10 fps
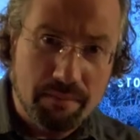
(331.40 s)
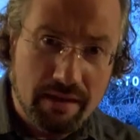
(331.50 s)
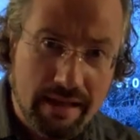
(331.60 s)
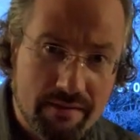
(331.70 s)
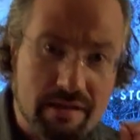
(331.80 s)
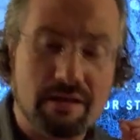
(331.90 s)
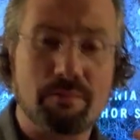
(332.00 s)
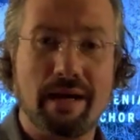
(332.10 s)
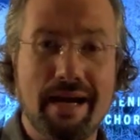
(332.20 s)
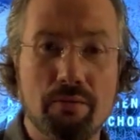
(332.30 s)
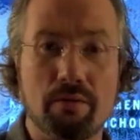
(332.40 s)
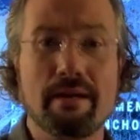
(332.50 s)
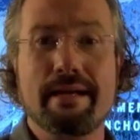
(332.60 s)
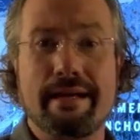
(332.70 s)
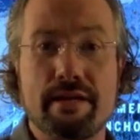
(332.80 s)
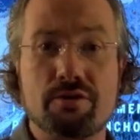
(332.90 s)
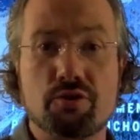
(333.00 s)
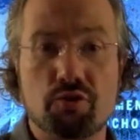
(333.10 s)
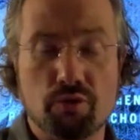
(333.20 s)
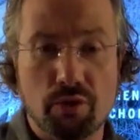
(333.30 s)
believes that the Bible is
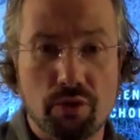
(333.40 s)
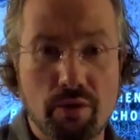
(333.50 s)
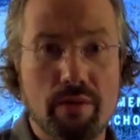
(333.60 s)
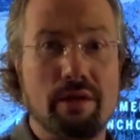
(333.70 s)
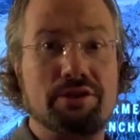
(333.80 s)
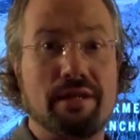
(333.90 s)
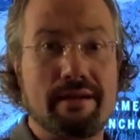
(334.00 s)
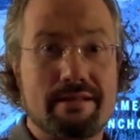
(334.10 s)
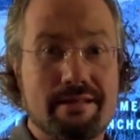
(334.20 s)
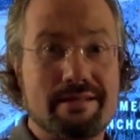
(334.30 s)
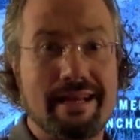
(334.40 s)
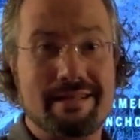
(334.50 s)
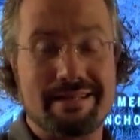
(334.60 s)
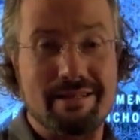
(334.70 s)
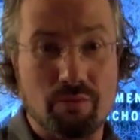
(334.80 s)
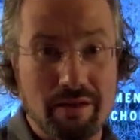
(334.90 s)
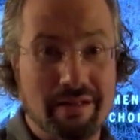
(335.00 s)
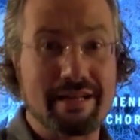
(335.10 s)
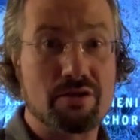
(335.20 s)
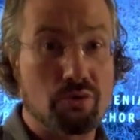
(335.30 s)
true and what Genesis says is
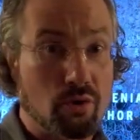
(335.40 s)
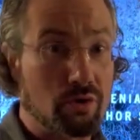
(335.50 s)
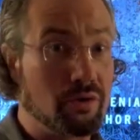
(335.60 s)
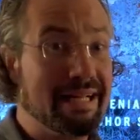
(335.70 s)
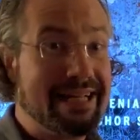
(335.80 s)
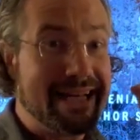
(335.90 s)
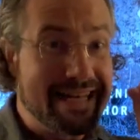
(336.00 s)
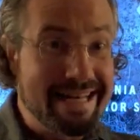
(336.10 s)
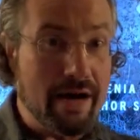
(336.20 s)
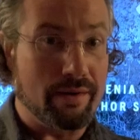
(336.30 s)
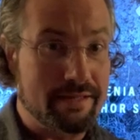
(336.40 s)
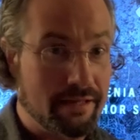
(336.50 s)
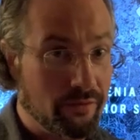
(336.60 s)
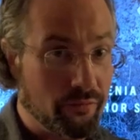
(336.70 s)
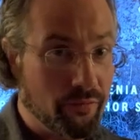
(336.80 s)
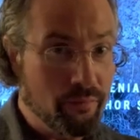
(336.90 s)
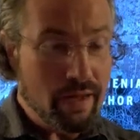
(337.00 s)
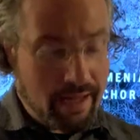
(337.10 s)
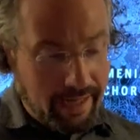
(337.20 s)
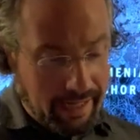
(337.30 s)
real historical narrative.
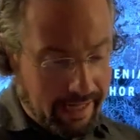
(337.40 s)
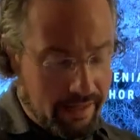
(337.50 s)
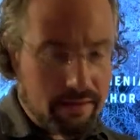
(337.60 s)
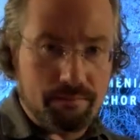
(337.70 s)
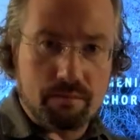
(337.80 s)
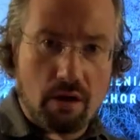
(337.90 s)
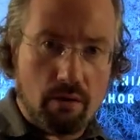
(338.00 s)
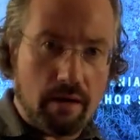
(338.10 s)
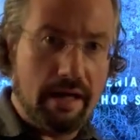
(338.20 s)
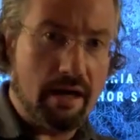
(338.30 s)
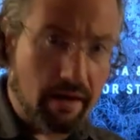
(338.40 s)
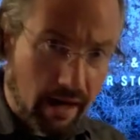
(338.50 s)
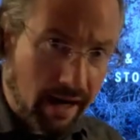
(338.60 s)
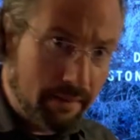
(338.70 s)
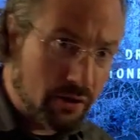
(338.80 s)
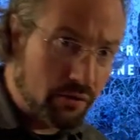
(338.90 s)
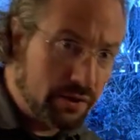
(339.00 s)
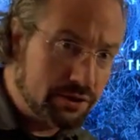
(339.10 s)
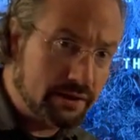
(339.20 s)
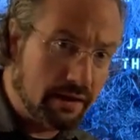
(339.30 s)
And here, I am a
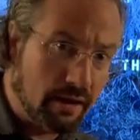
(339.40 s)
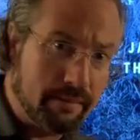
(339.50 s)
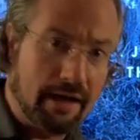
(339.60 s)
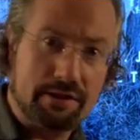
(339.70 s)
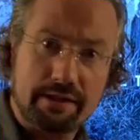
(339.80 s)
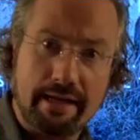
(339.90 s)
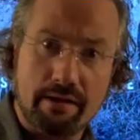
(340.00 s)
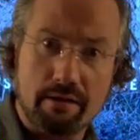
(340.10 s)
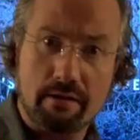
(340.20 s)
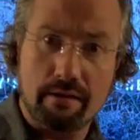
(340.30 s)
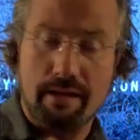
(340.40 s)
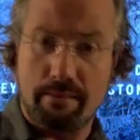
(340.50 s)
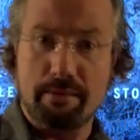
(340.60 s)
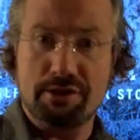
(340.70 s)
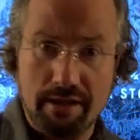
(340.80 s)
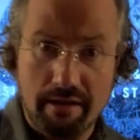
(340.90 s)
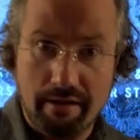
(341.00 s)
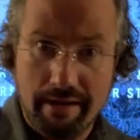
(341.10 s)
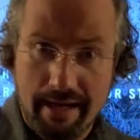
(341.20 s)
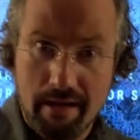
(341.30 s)
Christian, I'm an educator, I'm a
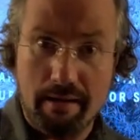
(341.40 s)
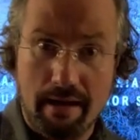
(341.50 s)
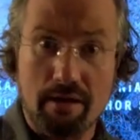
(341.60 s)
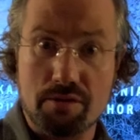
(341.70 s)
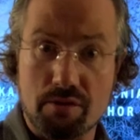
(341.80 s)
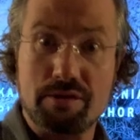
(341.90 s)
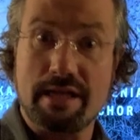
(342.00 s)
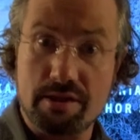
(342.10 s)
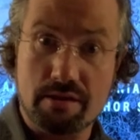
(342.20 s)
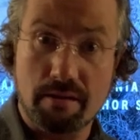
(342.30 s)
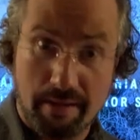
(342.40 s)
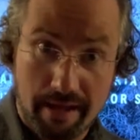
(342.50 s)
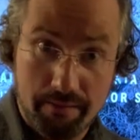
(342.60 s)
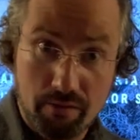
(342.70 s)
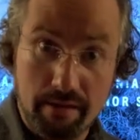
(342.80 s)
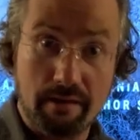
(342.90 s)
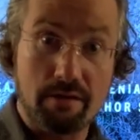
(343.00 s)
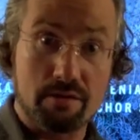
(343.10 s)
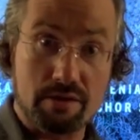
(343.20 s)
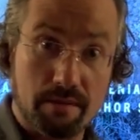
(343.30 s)
missionary, and I also teach the Bible and
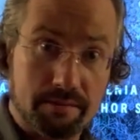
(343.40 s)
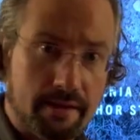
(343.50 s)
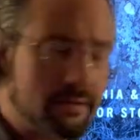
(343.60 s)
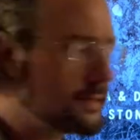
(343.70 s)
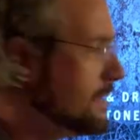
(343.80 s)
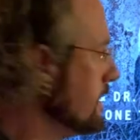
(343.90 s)
other subjects.